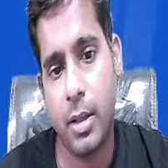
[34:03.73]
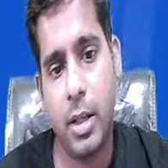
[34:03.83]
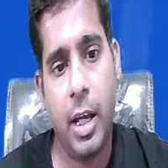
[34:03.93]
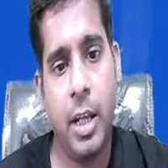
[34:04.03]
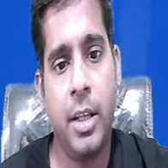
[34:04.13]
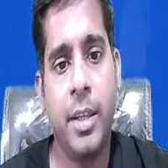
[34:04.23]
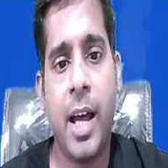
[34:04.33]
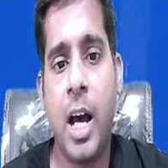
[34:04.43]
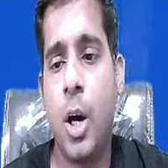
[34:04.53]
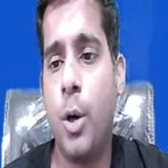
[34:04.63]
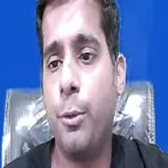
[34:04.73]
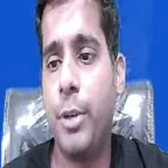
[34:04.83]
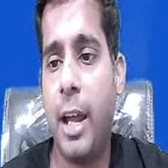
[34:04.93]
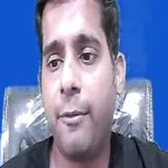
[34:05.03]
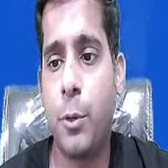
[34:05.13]
And now we
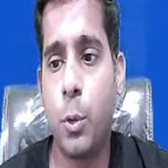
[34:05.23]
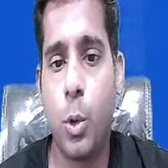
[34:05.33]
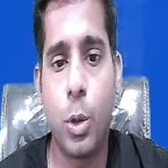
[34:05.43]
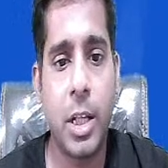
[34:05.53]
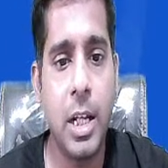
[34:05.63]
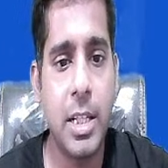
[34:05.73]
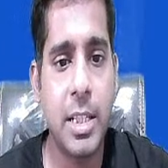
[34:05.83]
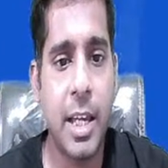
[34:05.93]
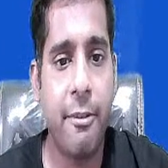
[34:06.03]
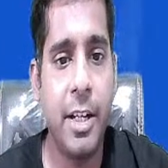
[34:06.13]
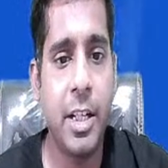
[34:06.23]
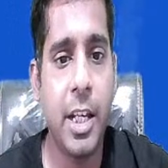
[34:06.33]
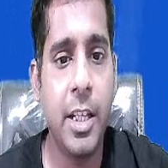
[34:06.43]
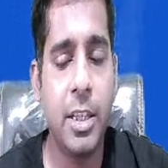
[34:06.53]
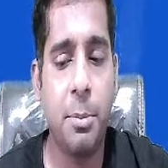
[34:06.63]
have to go till
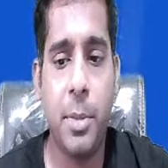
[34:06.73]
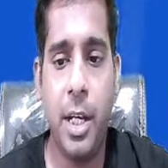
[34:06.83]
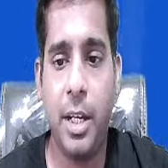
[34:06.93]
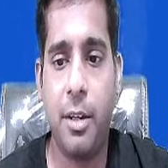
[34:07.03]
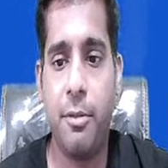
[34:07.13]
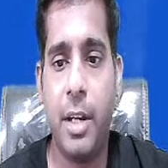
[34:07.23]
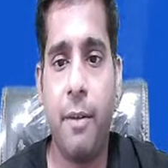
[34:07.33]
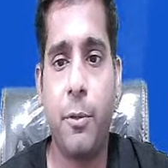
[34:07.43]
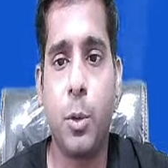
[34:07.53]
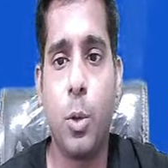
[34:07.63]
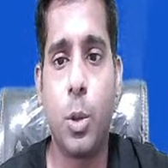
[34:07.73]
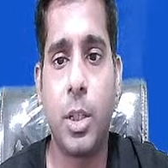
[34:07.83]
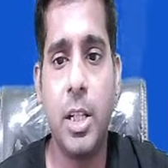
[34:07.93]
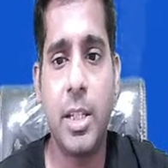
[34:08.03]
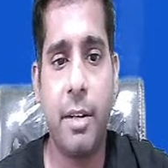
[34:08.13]
17th May. We have to go
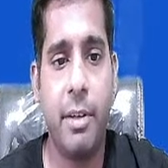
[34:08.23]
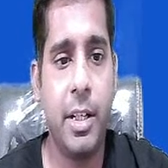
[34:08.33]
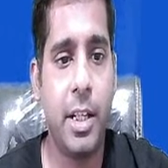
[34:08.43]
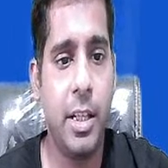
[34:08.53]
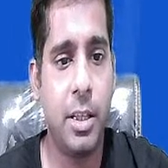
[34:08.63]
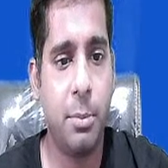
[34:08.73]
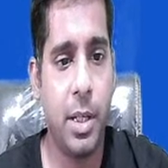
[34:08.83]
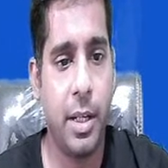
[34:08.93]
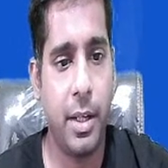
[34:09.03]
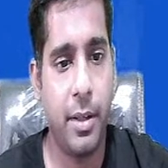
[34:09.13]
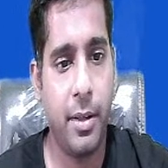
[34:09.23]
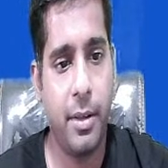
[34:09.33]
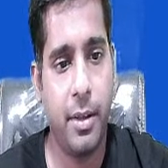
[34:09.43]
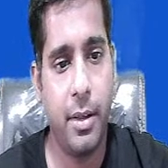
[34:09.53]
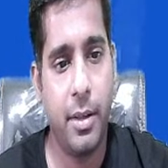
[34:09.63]
till 17th May.
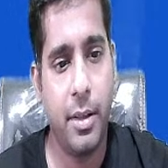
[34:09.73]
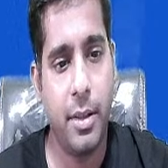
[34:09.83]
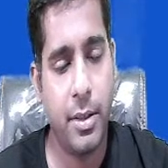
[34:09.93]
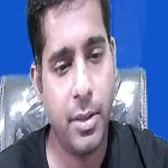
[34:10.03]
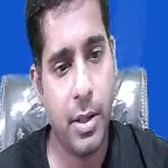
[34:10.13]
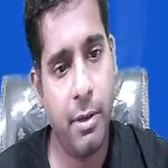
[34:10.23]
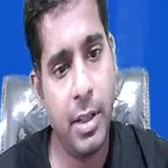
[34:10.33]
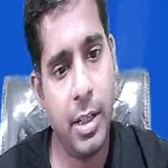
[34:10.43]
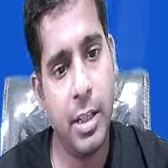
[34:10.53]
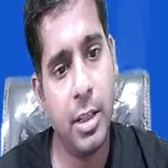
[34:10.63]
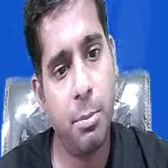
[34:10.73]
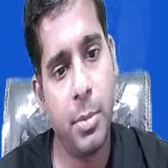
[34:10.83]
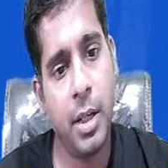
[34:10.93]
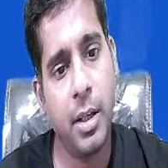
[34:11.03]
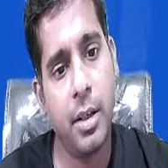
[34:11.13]
17th
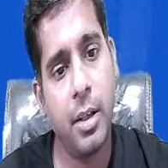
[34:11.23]
May.